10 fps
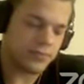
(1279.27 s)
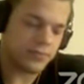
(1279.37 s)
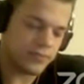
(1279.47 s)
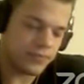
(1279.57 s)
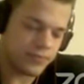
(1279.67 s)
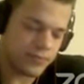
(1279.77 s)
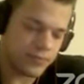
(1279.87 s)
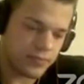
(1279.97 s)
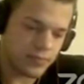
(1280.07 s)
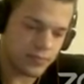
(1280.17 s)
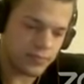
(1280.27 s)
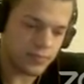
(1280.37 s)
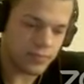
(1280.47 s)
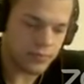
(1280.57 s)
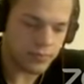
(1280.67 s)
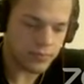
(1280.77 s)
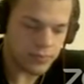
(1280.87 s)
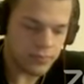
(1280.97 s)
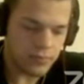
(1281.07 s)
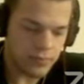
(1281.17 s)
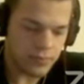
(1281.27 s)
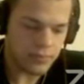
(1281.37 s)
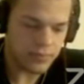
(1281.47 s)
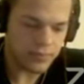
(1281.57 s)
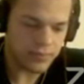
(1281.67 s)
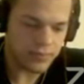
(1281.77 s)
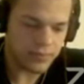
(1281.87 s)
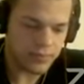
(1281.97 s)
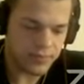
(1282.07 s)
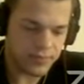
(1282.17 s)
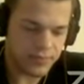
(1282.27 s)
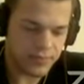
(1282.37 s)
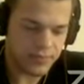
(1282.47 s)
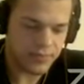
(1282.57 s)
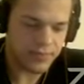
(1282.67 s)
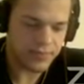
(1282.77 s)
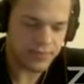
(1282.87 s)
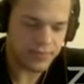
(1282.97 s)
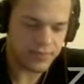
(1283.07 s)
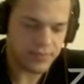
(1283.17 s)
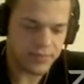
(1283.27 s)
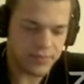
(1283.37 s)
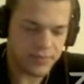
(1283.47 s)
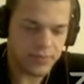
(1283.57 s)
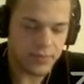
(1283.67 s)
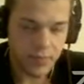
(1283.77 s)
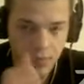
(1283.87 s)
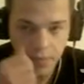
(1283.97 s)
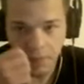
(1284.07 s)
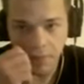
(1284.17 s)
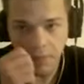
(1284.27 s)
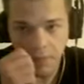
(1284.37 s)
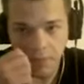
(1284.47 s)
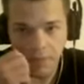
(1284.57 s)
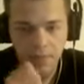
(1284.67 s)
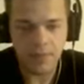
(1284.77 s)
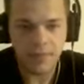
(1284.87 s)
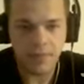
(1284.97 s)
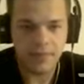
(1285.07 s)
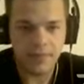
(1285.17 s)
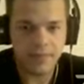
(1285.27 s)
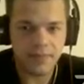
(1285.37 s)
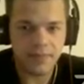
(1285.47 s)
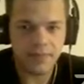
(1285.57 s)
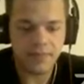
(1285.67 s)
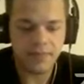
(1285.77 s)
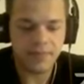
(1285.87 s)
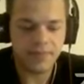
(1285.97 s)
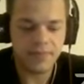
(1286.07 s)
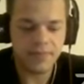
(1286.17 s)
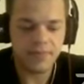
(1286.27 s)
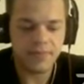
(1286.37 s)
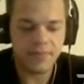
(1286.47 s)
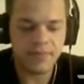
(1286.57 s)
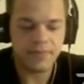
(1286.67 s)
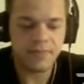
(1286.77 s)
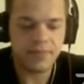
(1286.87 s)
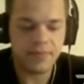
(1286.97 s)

The person shown says nothing.